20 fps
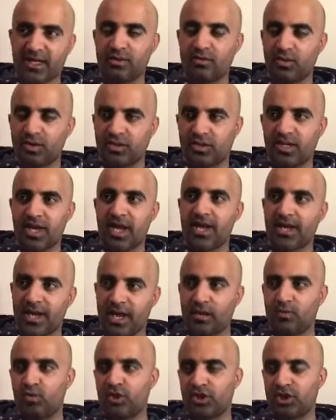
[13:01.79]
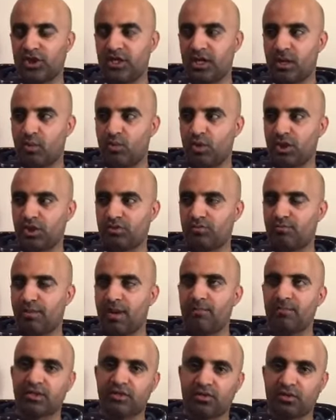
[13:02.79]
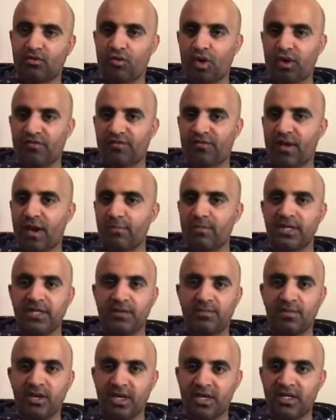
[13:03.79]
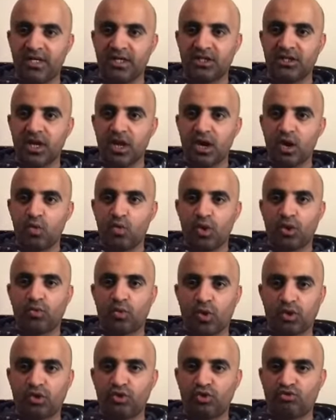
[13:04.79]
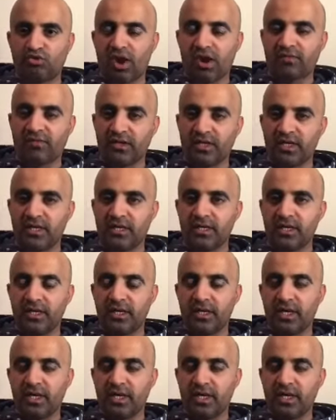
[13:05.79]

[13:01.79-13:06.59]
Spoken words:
It was the airline in which members of the royal family in the Middle East would want to travel in.